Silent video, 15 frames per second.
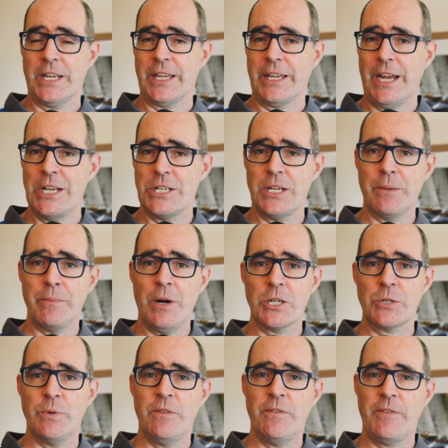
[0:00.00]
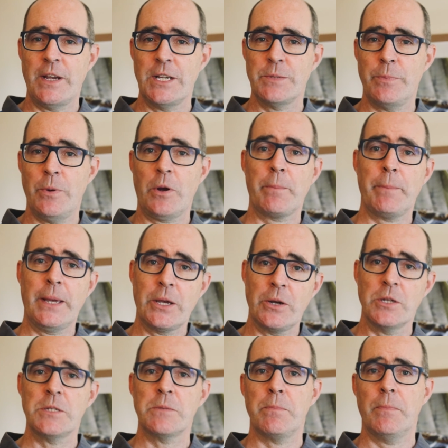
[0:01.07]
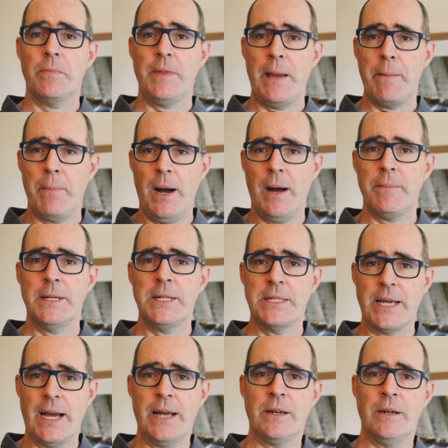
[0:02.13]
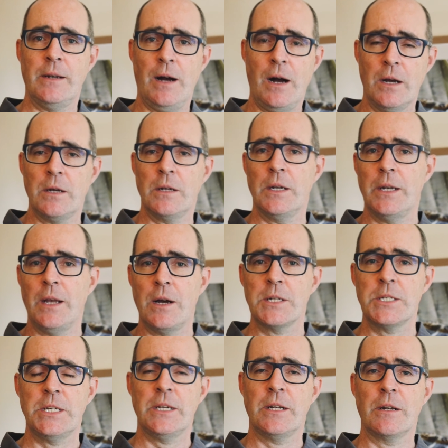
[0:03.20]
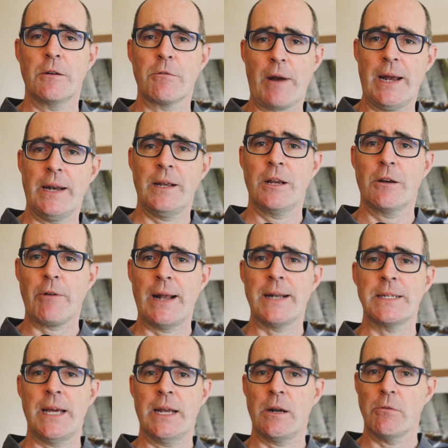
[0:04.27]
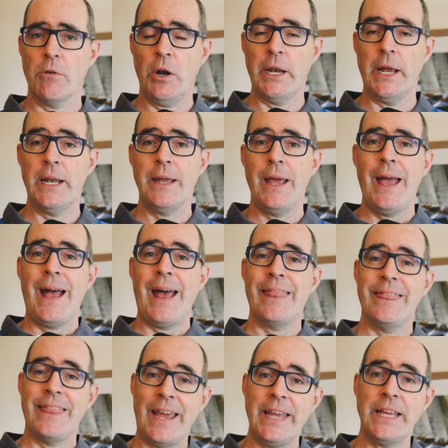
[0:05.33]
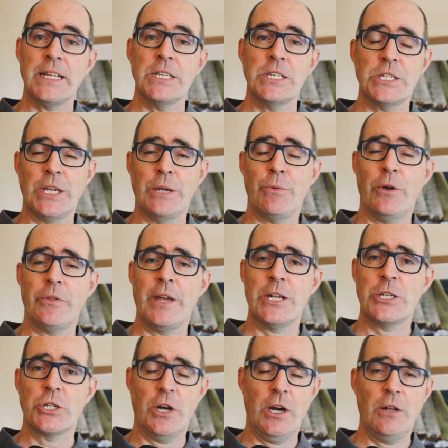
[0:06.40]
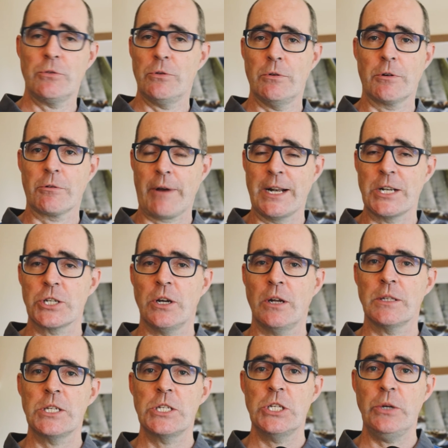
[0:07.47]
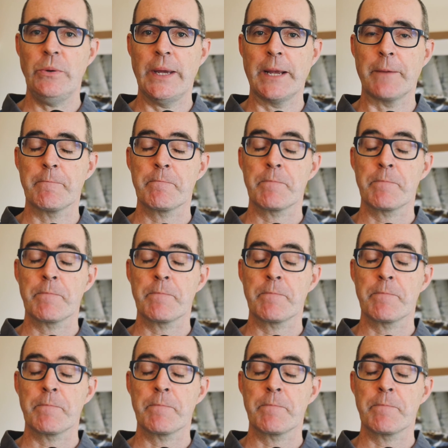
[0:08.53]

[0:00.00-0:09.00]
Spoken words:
engaging much with Facebook because their mum and dad and uncle and auntie and granddad are on it, and they can see what their child or grandchild is doing.